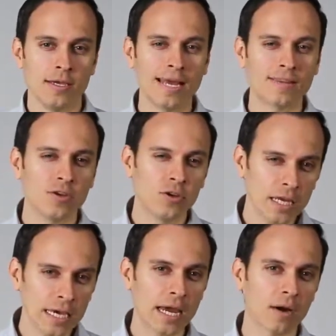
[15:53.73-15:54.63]
Yet the
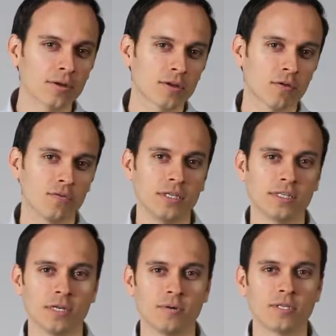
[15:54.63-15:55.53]
unique character of
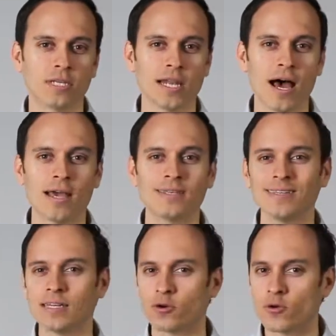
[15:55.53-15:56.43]
this series
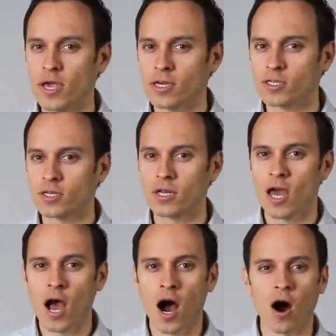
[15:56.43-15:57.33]
lies in the
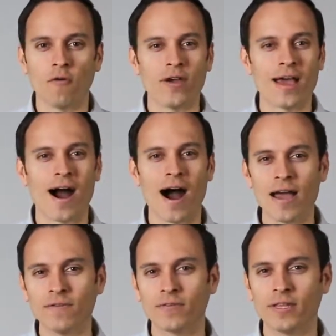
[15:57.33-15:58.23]
creation of a
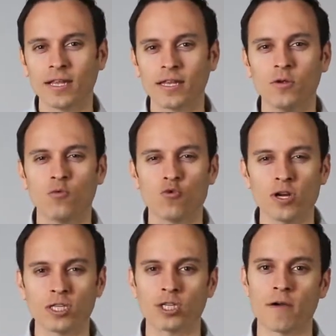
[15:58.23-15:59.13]
high fidelity,
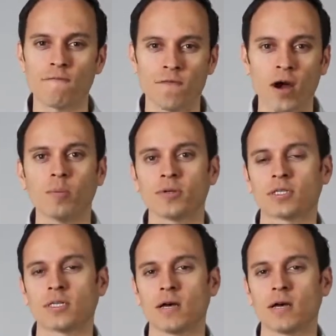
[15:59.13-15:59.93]
rich and vibrant